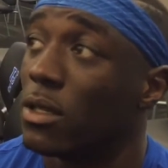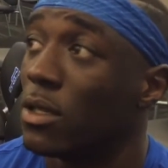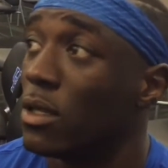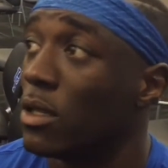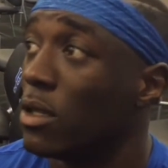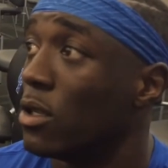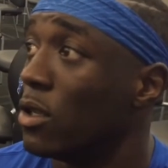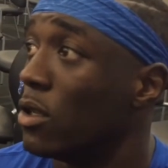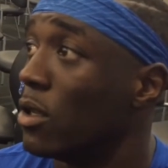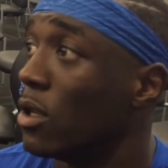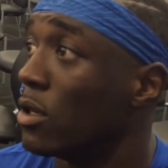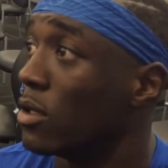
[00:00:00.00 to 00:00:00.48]
You
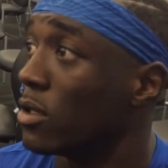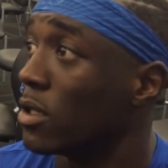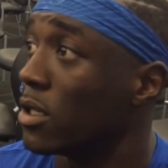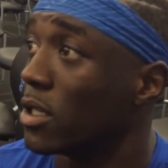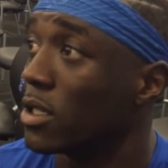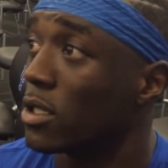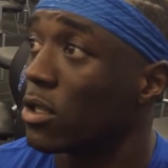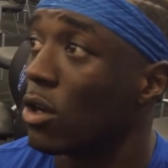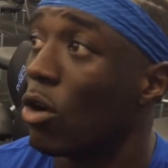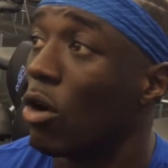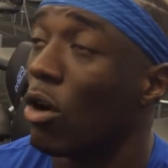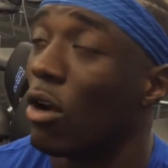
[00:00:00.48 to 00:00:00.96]
know,
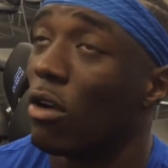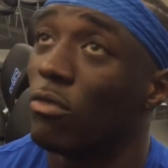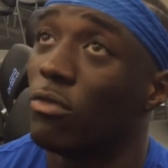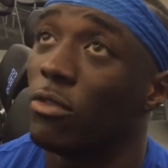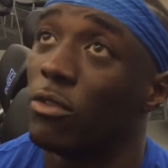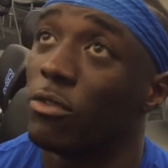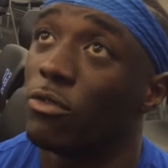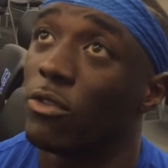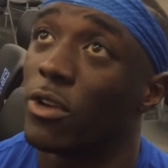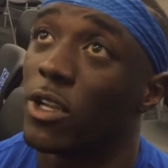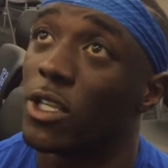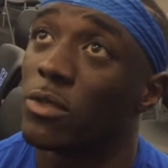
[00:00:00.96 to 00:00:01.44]
it's hard for
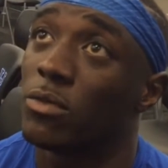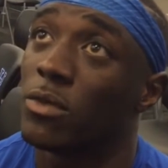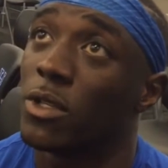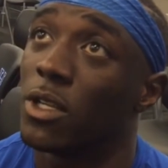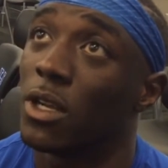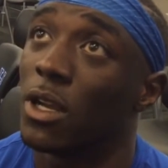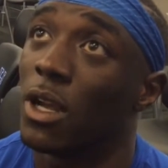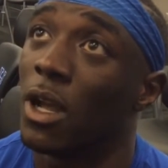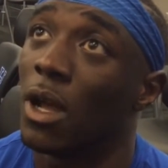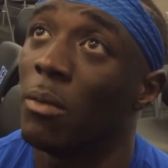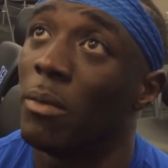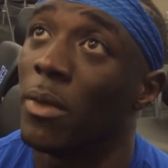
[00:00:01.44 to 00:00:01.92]
freshmen
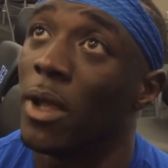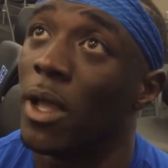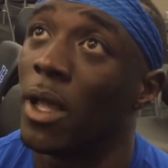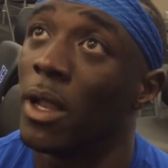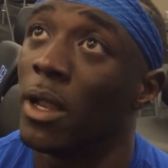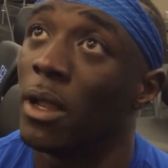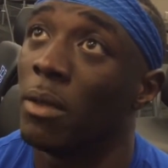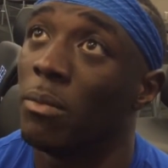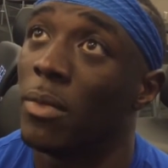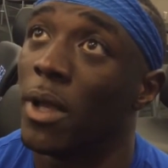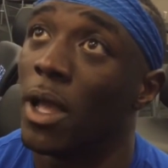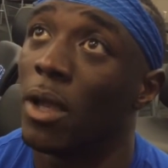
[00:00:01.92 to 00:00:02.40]
to come in
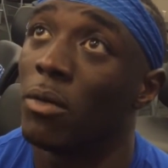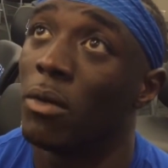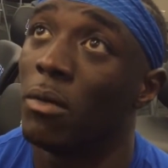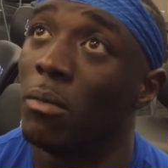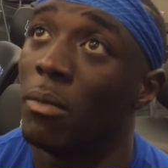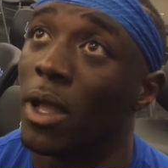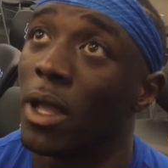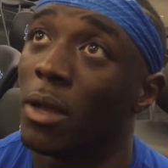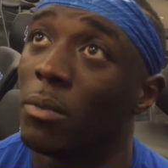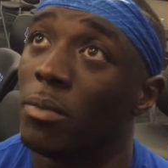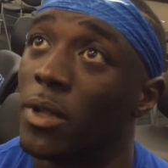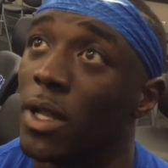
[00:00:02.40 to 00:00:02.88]
and be able to
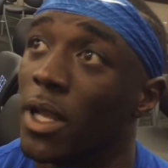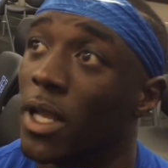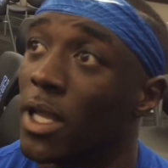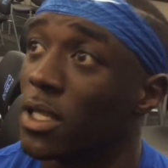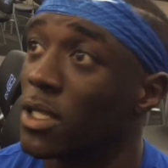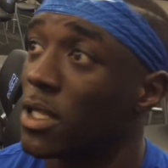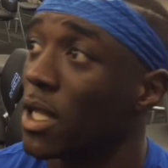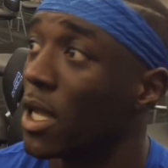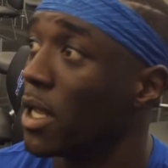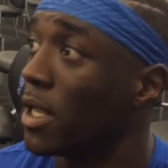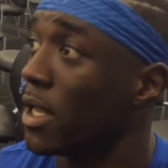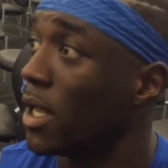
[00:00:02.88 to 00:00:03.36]
make plays
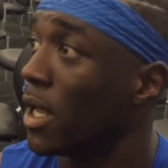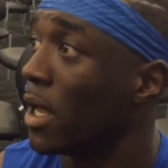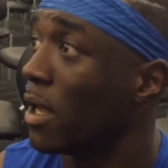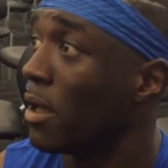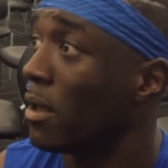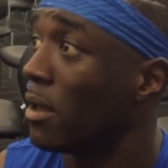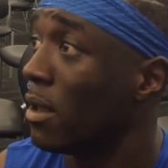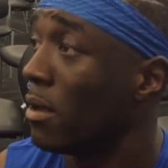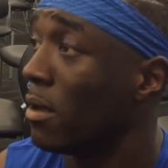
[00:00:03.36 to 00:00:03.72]
like that,